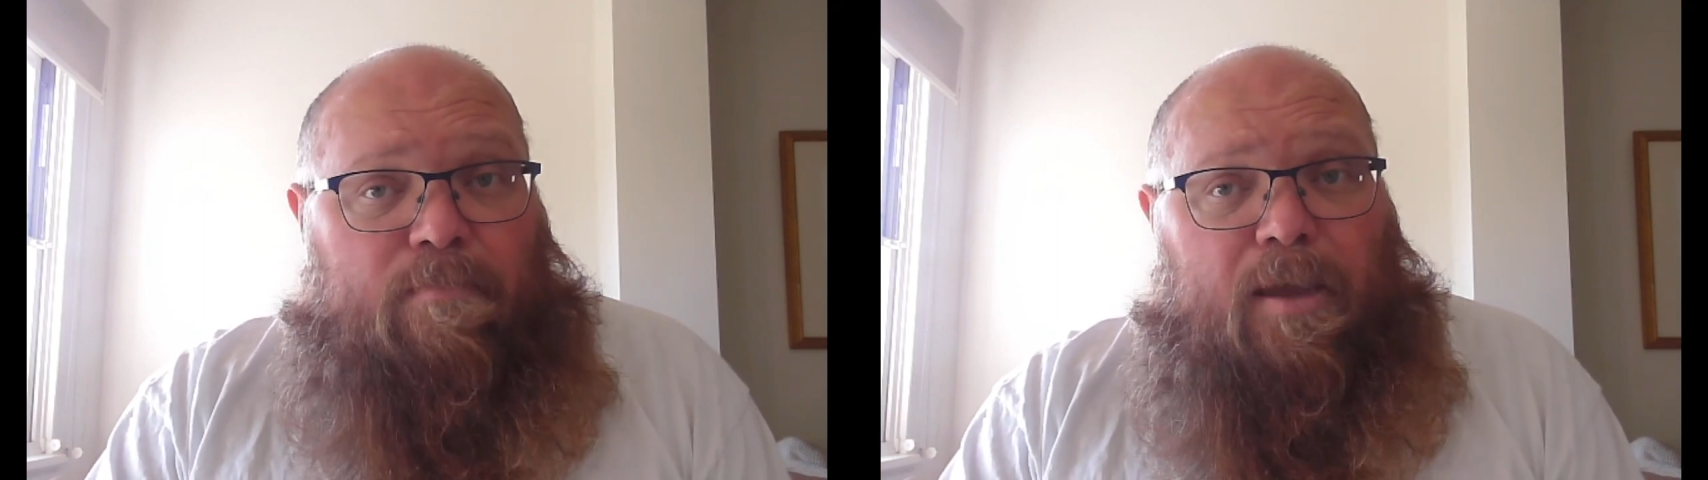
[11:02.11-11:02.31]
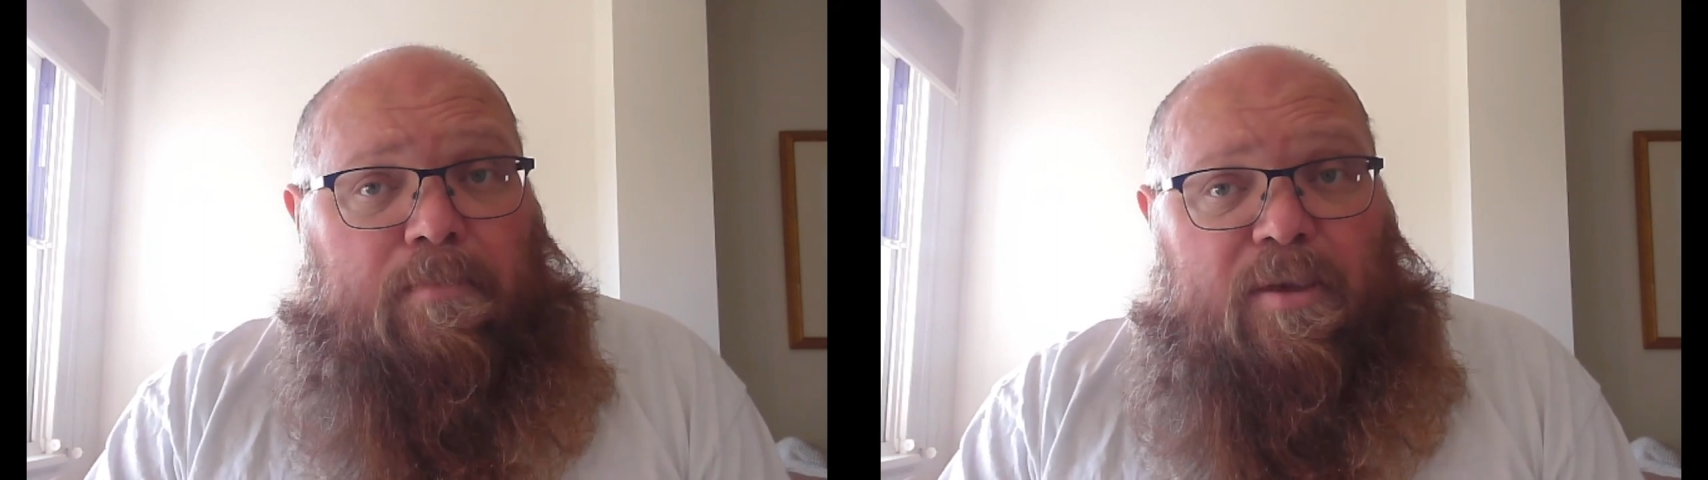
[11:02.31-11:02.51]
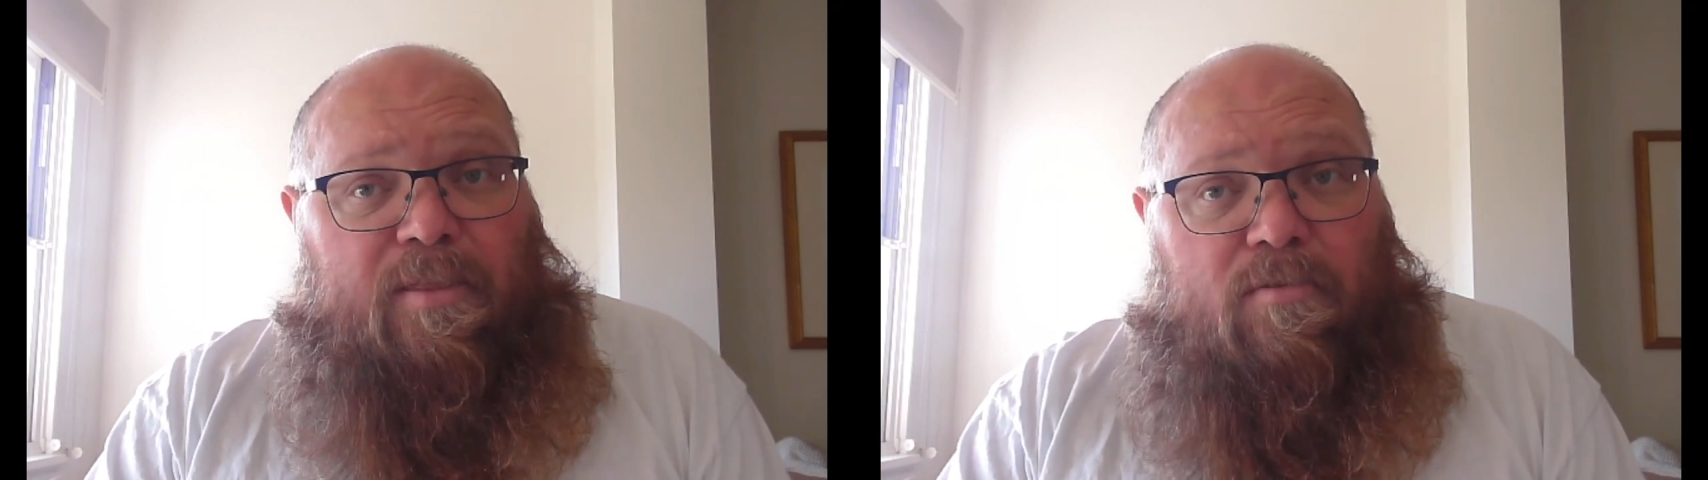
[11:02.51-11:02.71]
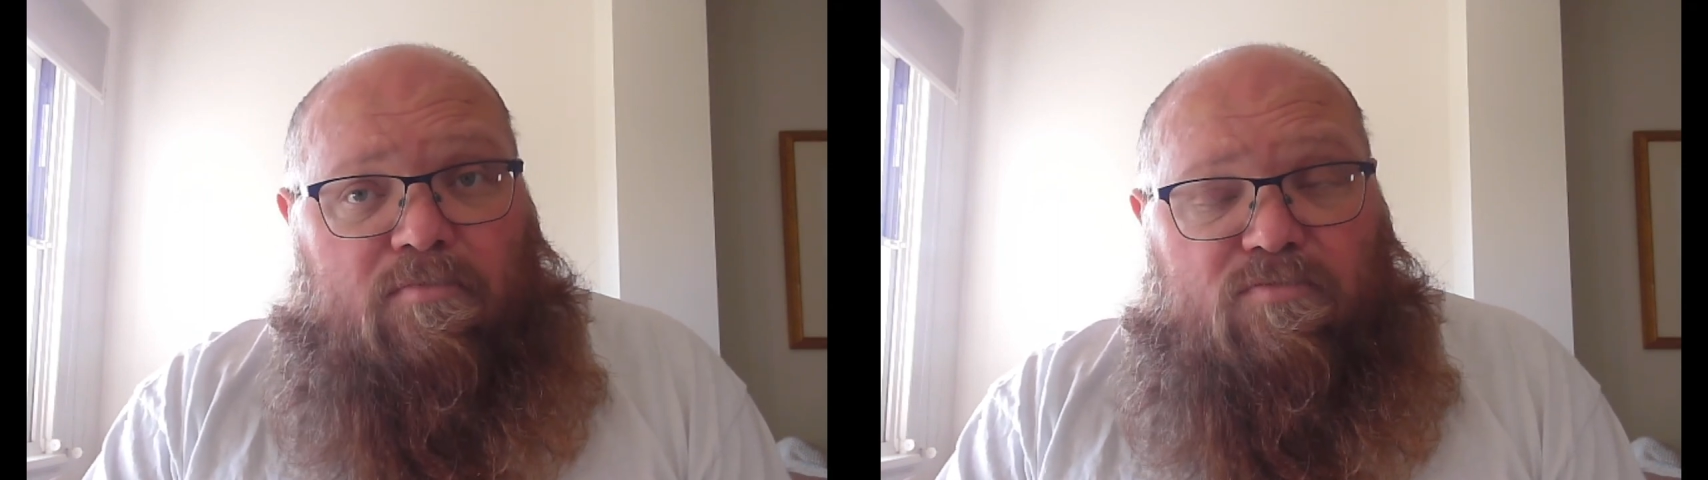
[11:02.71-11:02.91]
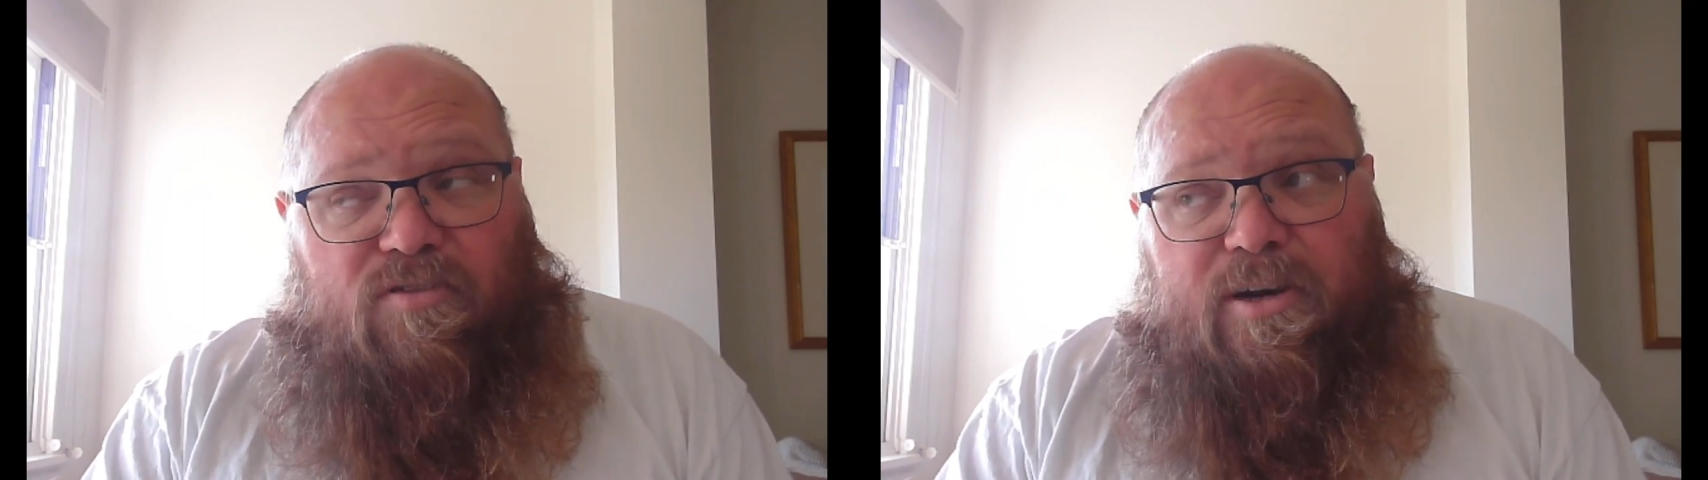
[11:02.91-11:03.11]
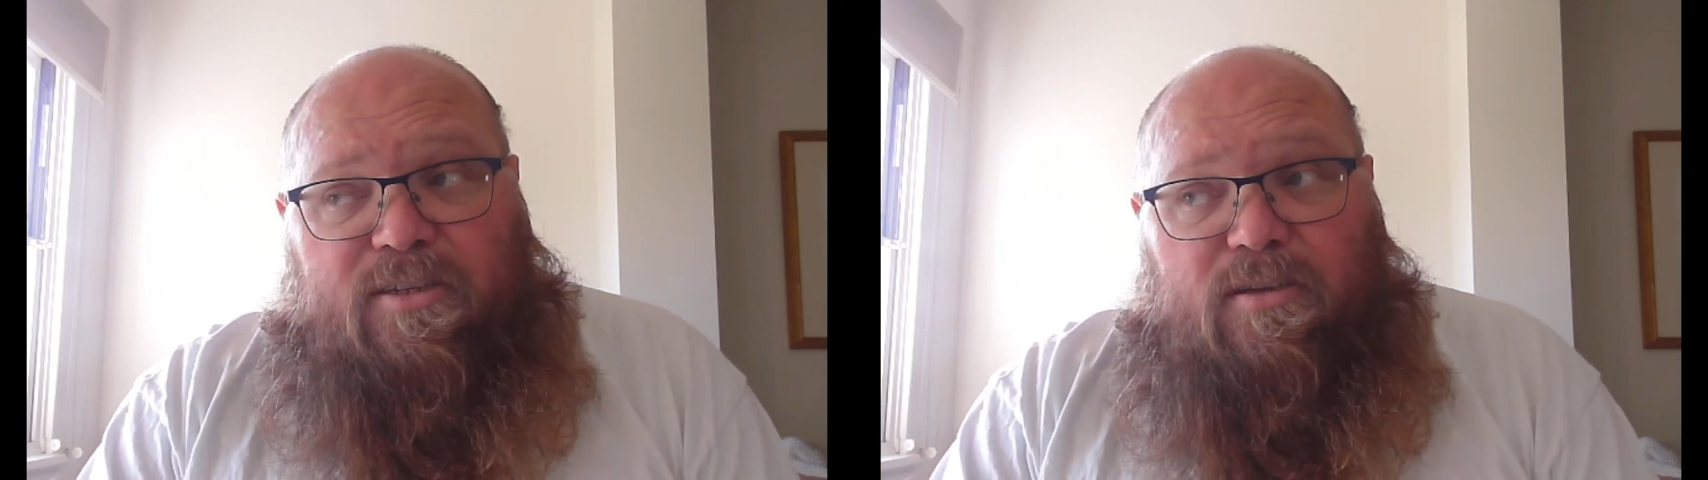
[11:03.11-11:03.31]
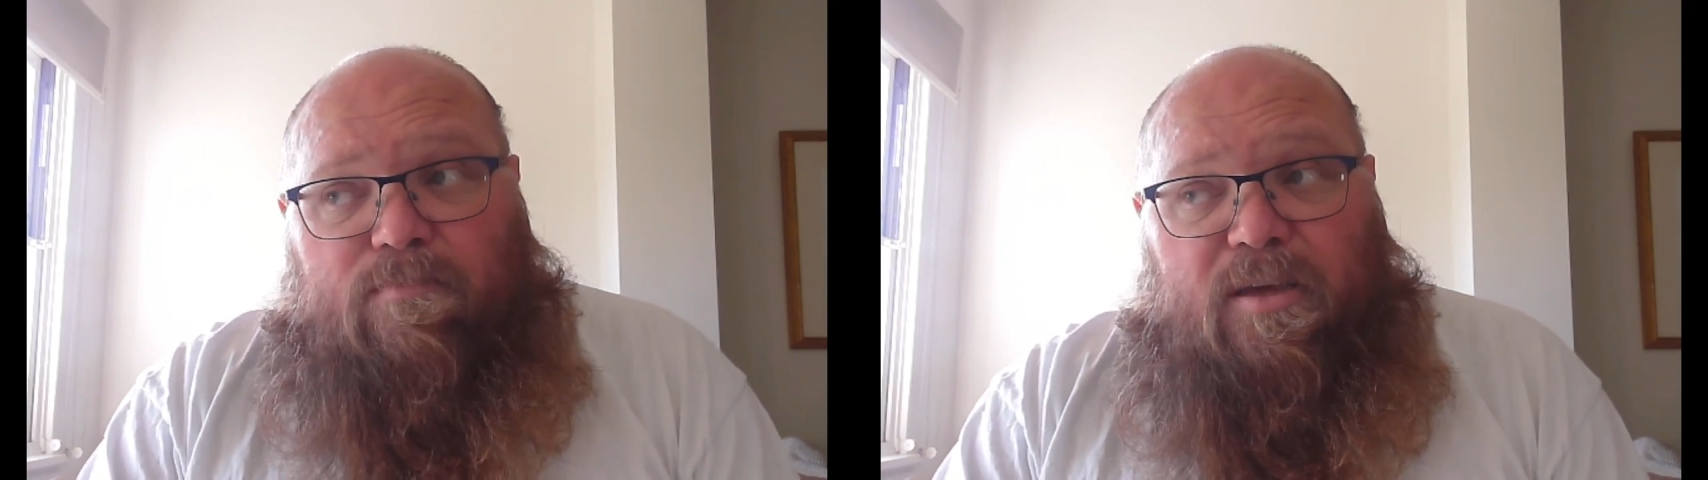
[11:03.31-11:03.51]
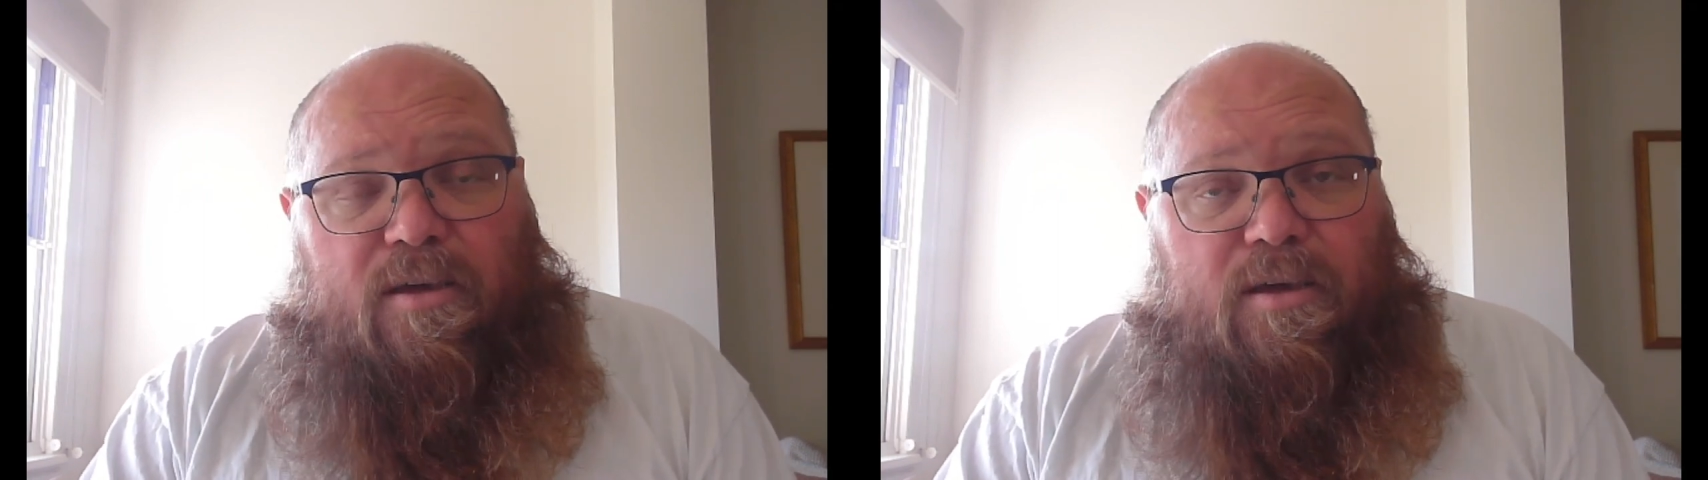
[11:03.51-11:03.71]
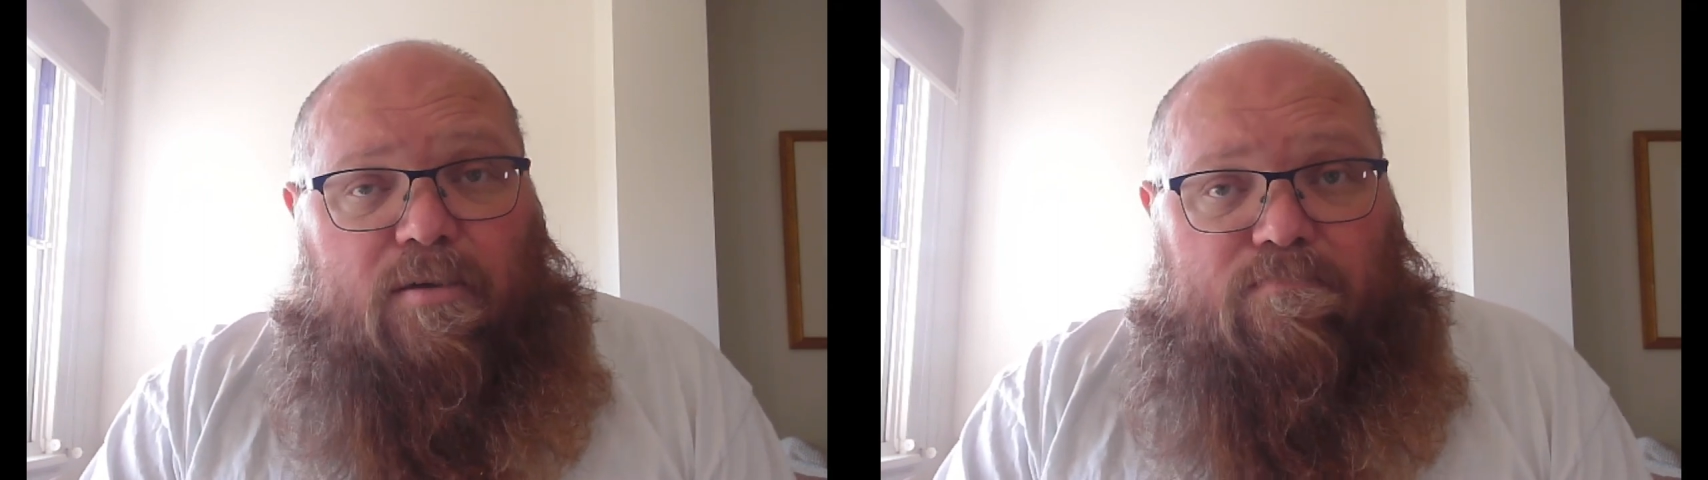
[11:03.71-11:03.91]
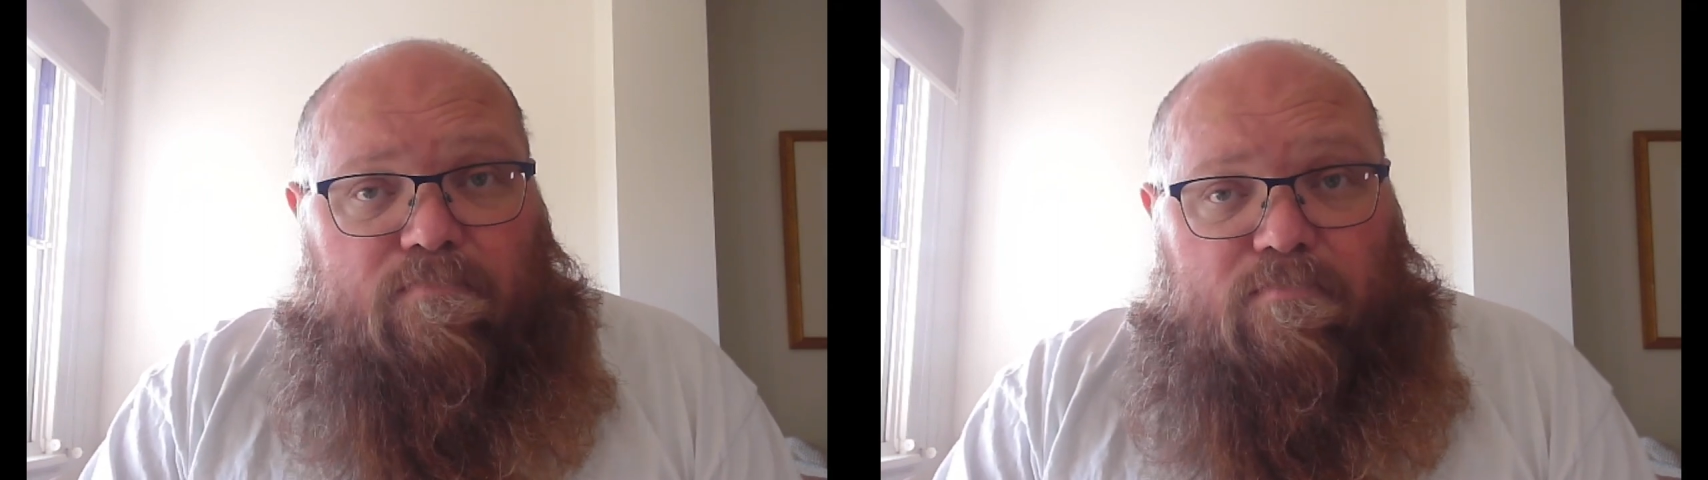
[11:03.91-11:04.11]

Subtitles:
Maybe they'll try to be